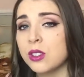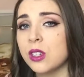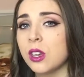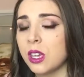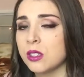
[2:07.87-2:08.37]
So
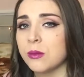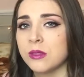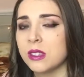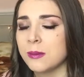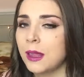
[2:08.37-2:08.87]
you could get
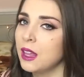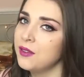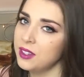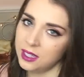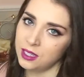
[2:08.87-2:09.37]
some that smell
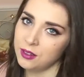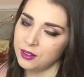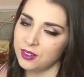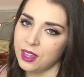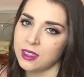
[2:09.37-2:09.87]
like vanilla
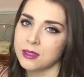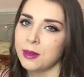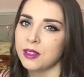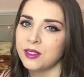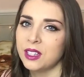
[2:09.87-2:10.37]
if you like the
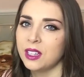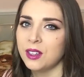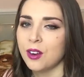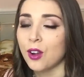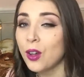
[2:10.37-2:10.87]
smell of
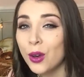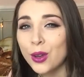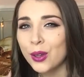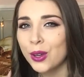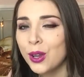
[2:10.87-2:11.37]
vanilla, or
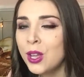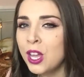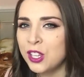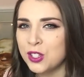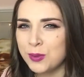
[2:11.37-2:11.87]
coconut,
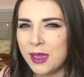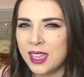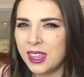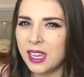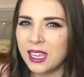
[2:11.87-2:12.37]
and just
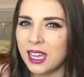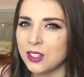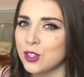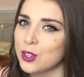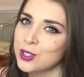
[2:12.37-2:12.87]
make it that kind
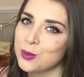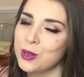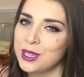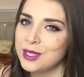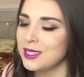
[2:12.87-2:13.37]
of sort of
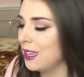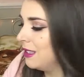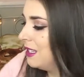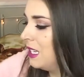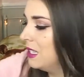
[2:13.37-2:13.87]
sweet
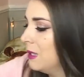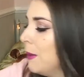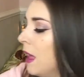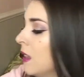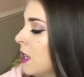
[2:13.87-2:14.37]
scented
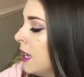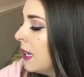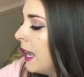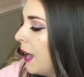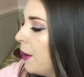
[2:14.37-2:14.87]
smell.
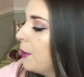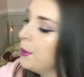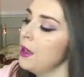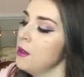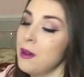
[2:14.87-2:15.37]

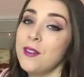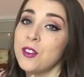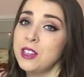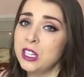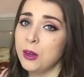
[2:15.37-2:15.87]
Now I've
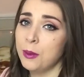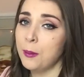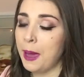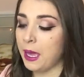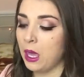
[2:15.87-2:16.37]
already opened the
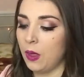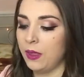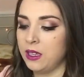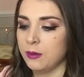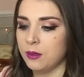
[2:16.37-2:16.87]
packet on
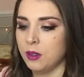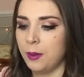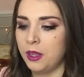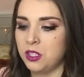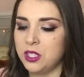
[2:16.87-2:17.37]
these ones, so
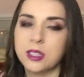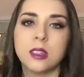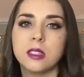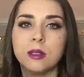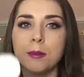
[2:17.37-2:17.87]
apologies that
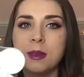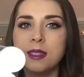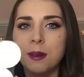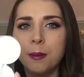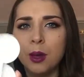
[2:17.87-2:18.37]
there's some
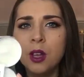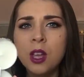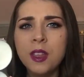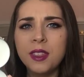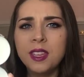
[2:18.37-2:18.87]
missing, but
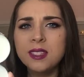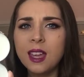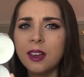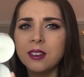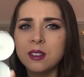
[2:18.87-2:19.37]
these
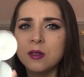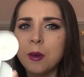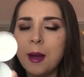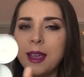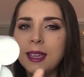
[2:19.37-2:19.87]
candles
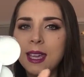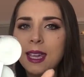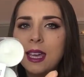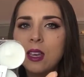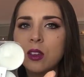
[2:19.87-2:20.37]
from
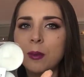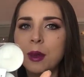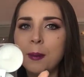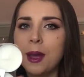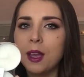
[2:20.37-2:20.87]
IKEA come
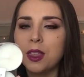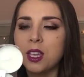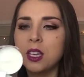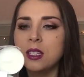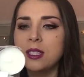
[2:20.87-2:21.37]
in a pack of
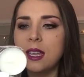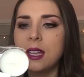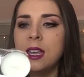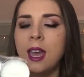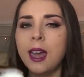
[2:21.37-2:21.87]

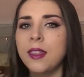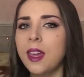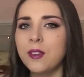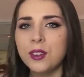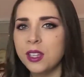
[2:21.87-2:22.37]
30 and
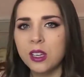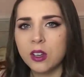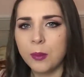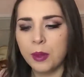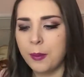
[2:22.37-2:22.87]
they're only a
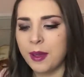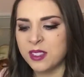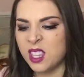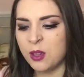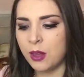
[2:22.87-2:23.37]
couple of
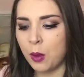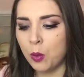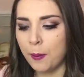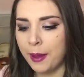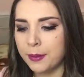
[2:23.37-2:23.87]
pounds. I think they were like
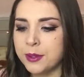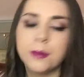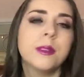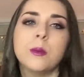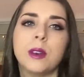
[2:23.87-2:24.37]
£1
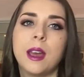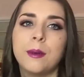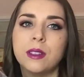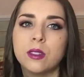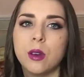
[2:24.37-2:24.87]
something when
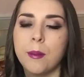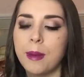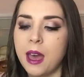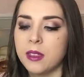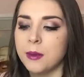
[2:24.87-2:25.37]
I went to go and
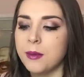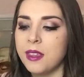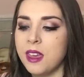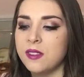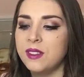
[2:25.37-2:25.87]
buy them.
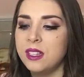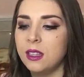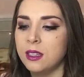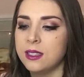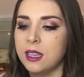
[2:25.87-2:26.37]
They're the
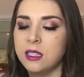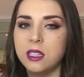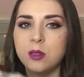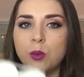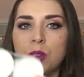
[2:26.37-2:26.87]
vanilla
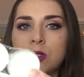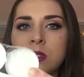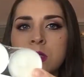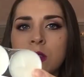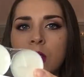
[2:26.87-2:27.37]
scented
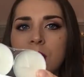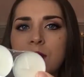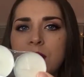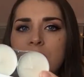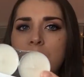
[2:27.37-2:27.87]
ones. They've got like
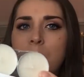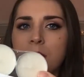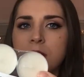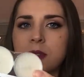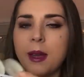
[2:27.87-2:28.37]
a vanilla
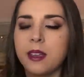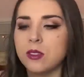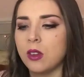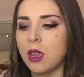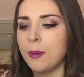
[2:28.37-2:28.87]
pod and some
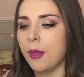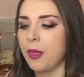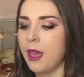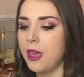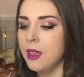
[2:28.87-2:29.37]
ice cream
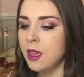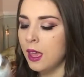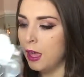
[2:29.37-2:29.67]
on there.